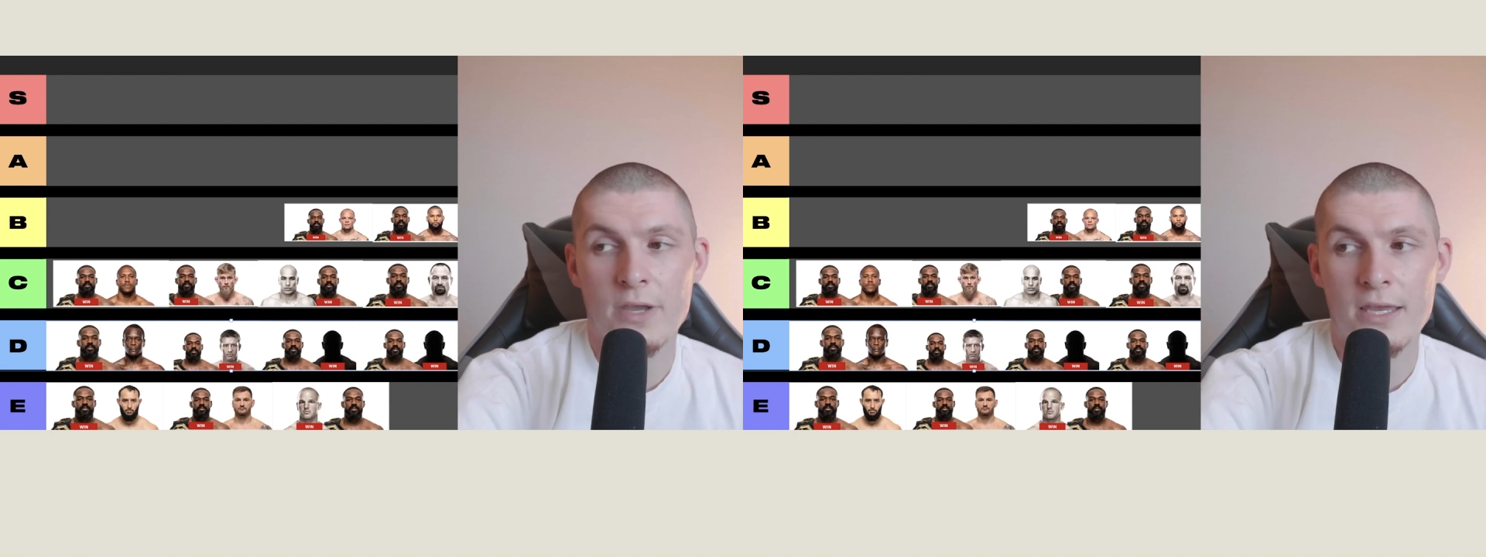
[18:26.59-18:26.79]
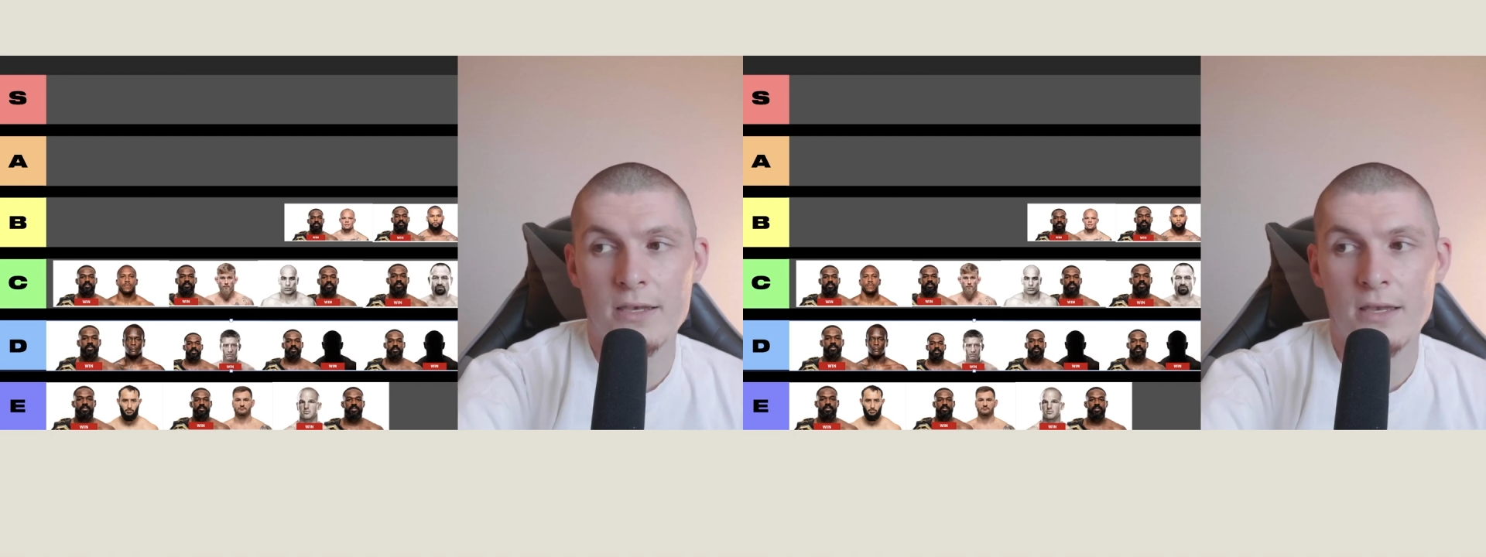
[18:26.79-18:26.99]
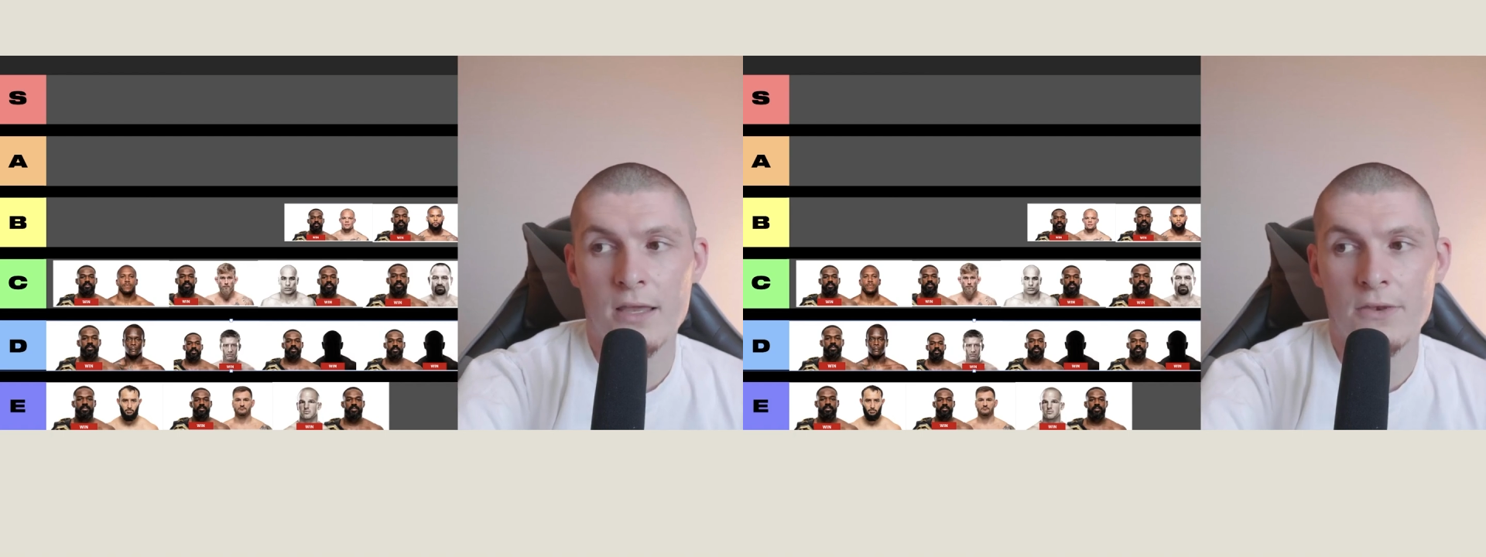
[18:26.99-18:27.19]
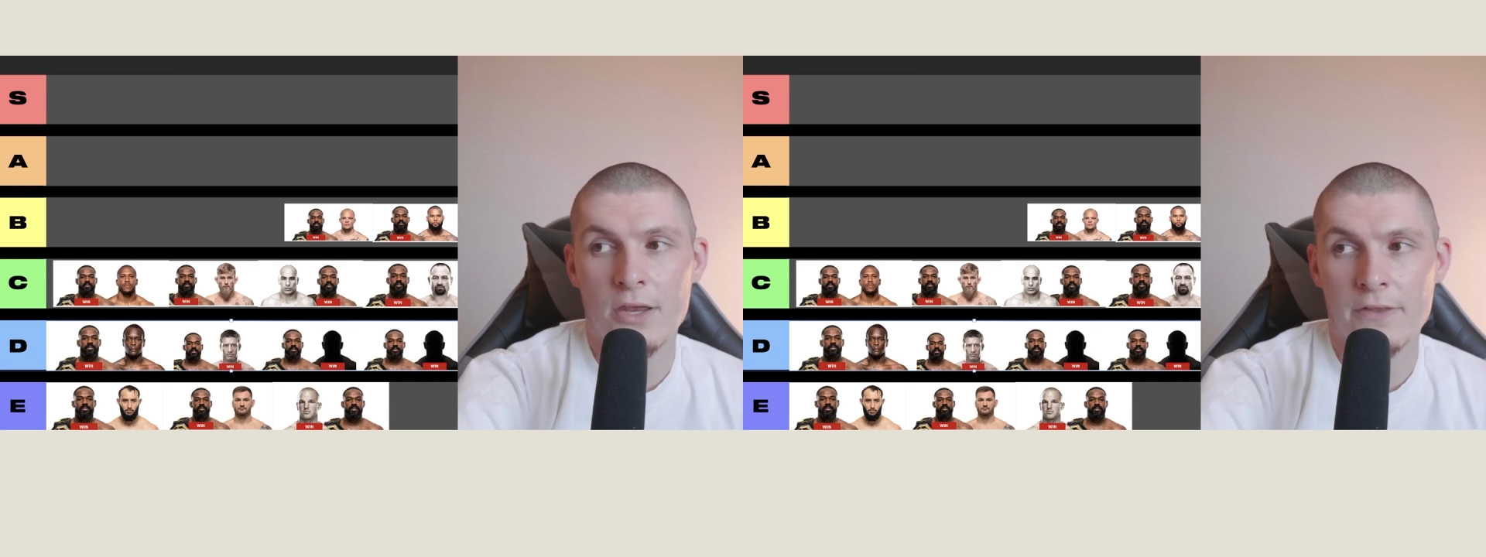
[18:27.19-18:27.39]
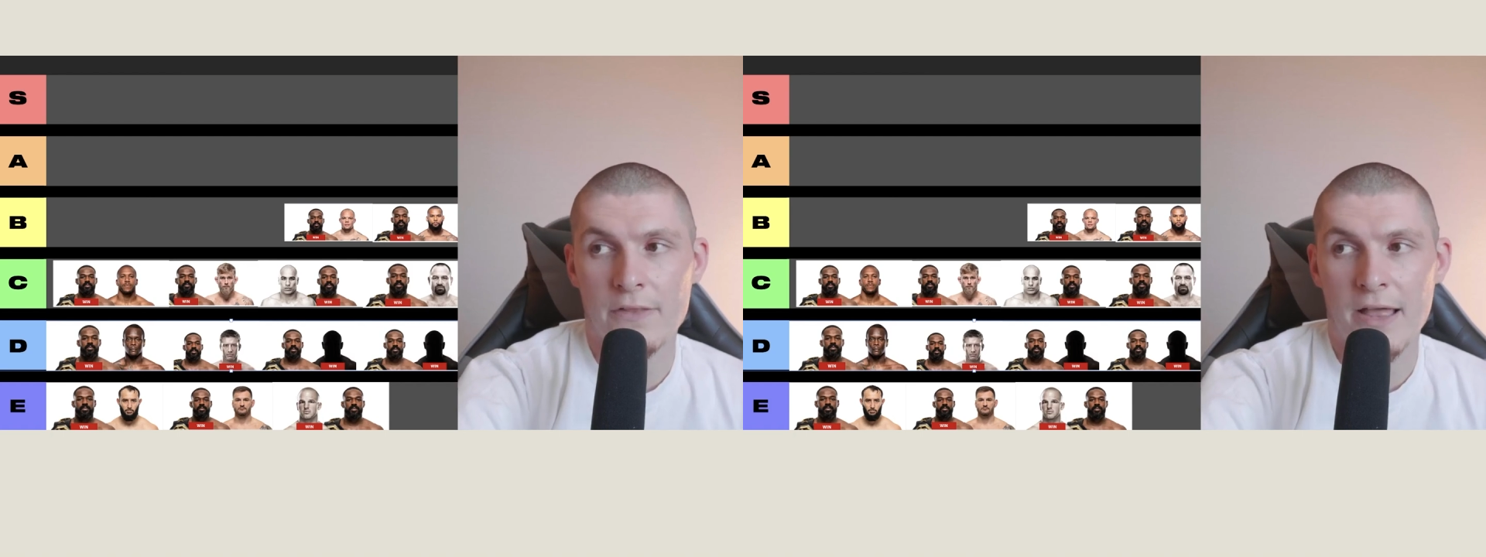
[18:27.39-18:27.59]
win
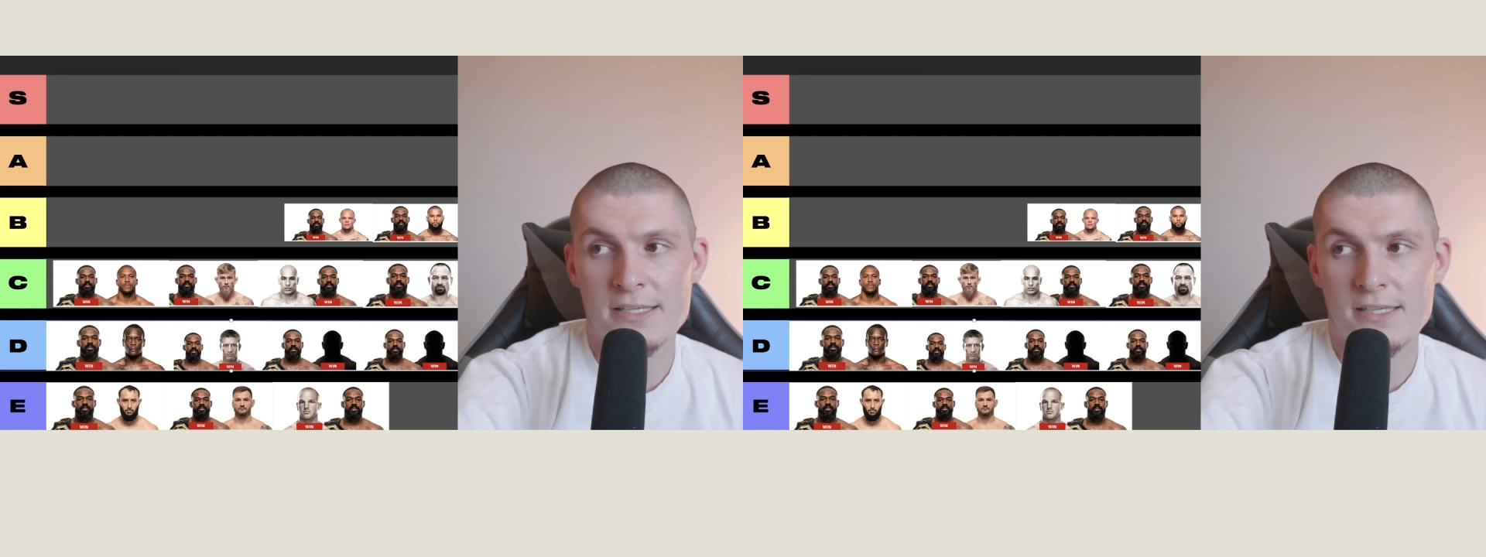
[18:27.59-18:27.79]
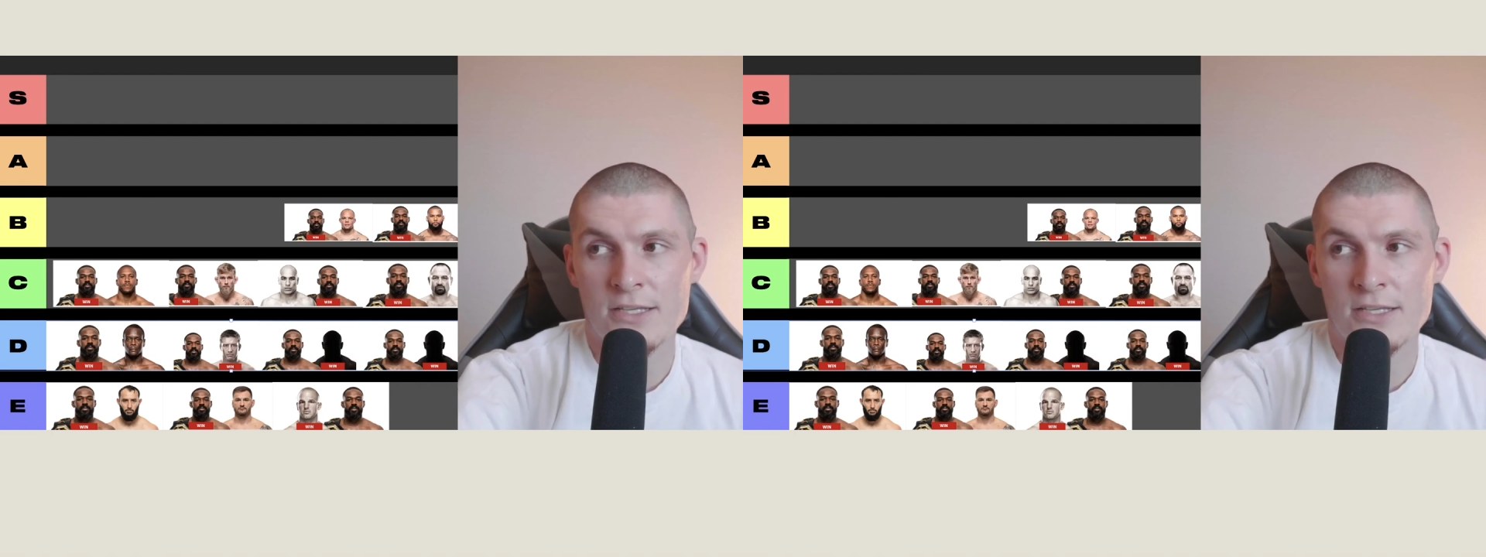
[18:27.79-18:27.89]
nonetheless.